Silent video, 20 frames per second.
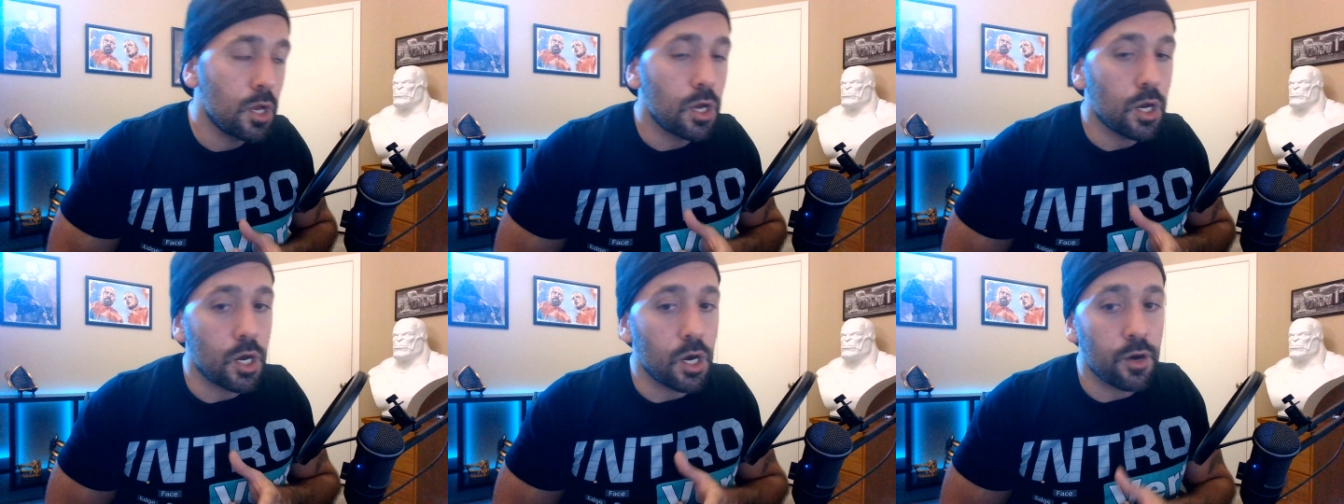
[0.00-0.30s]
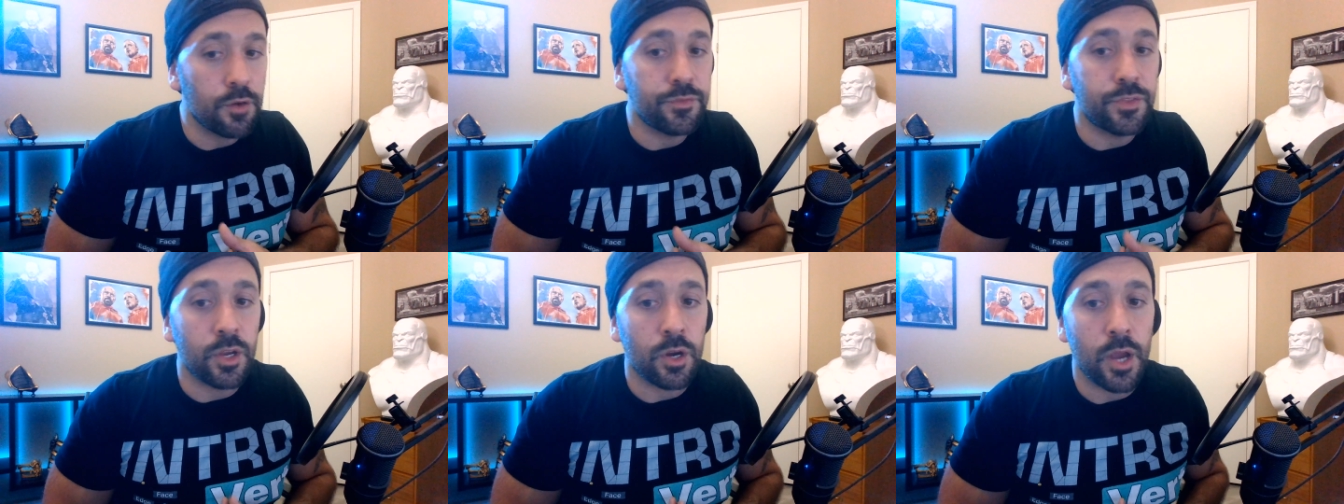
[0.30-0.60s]

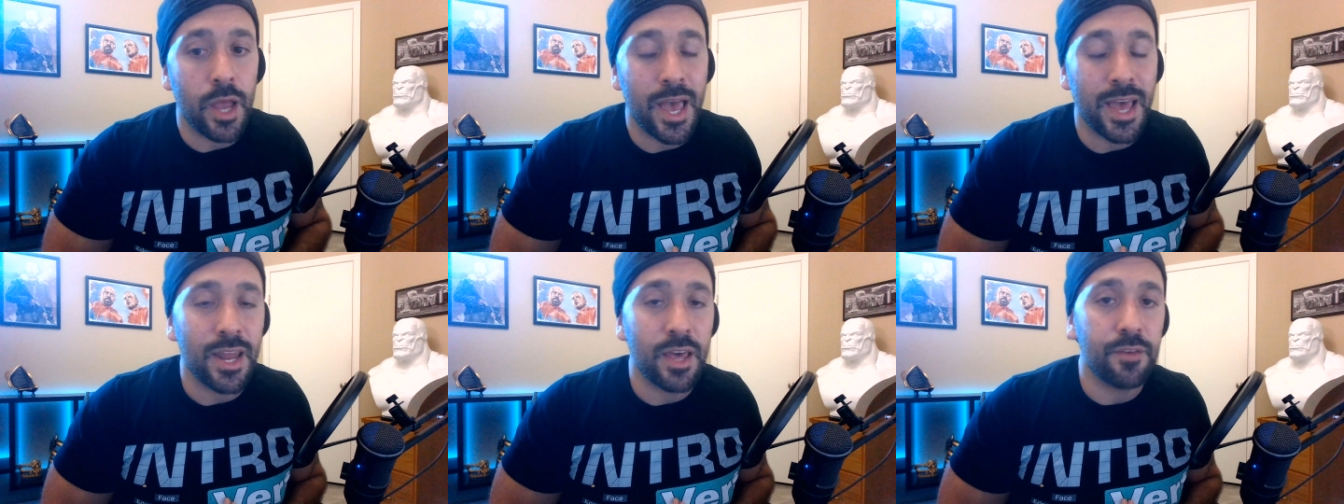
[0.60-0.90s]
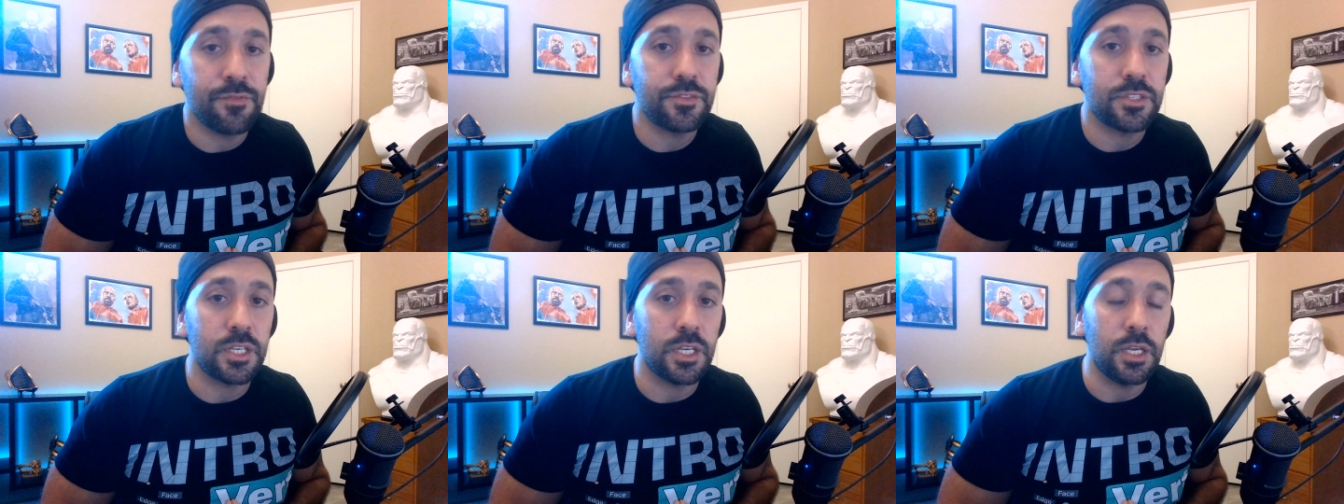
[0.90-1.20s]
of their
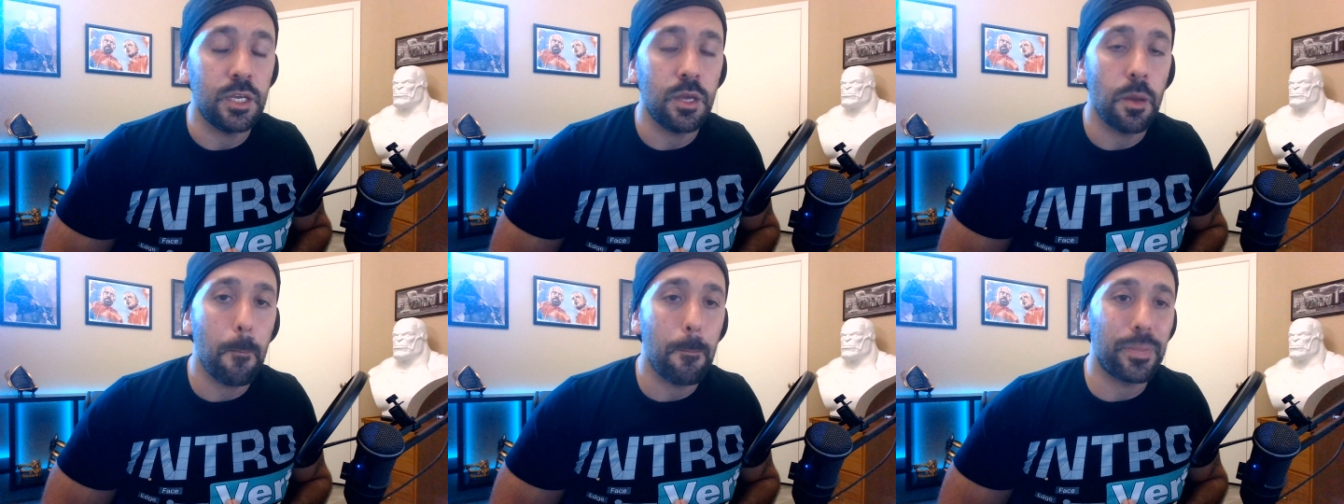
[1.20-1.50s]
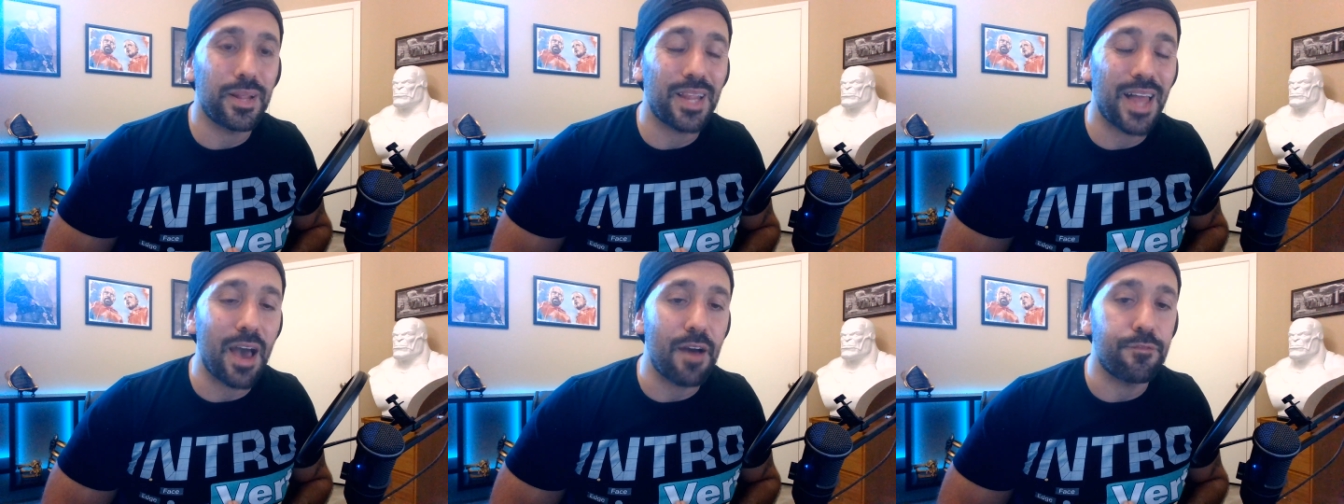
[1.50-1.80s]
NFT
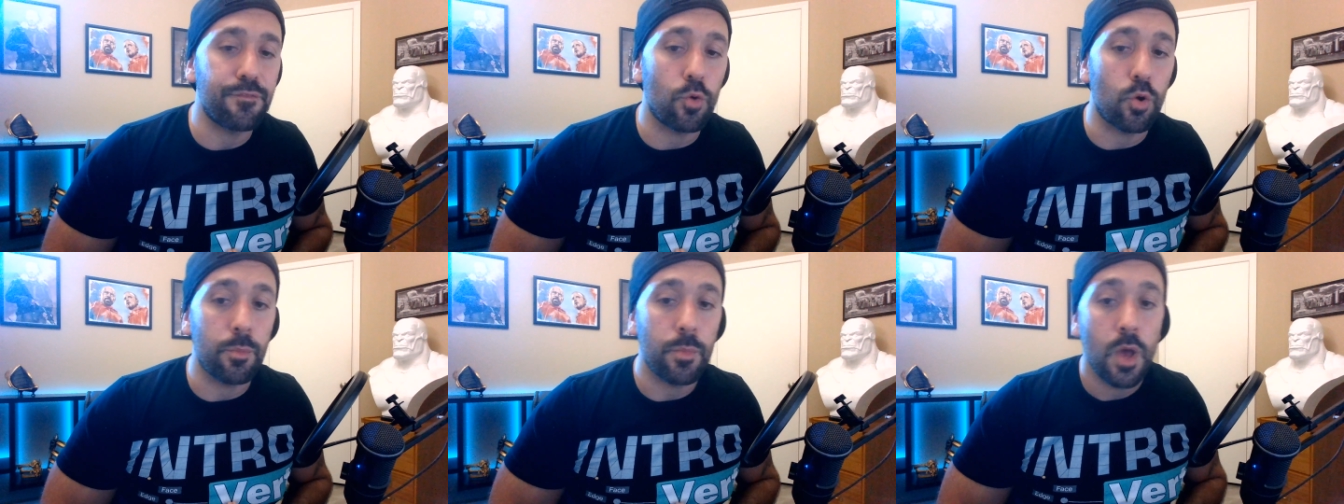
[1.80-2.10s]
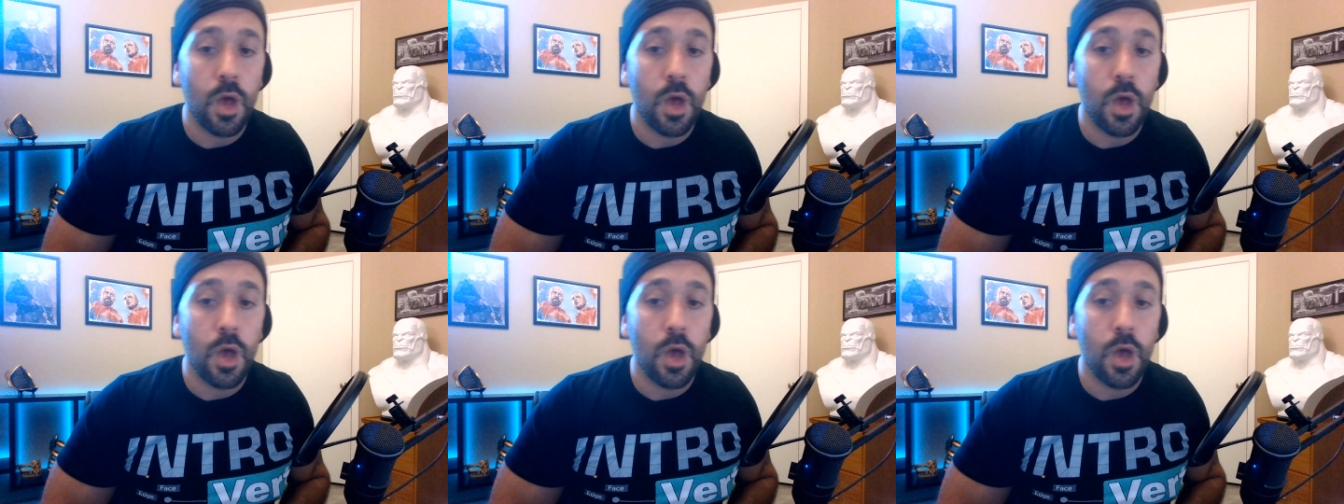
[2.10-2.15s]
platform.